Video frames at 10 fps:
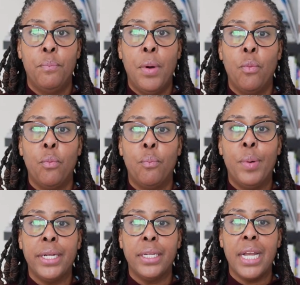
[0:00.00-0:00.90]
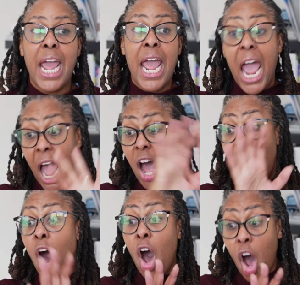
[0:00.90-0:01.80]
But
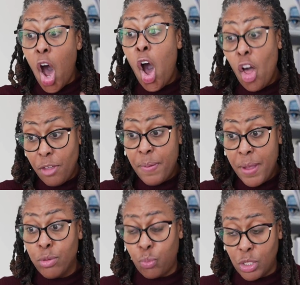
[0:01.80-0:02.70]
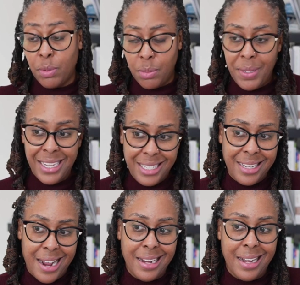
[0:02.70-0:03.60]
all the peoples were supposed to be
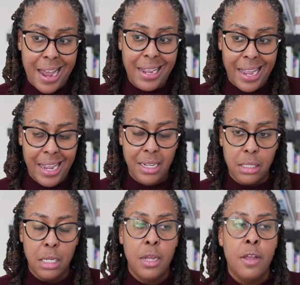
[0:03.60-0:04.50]
getting 1099Ks.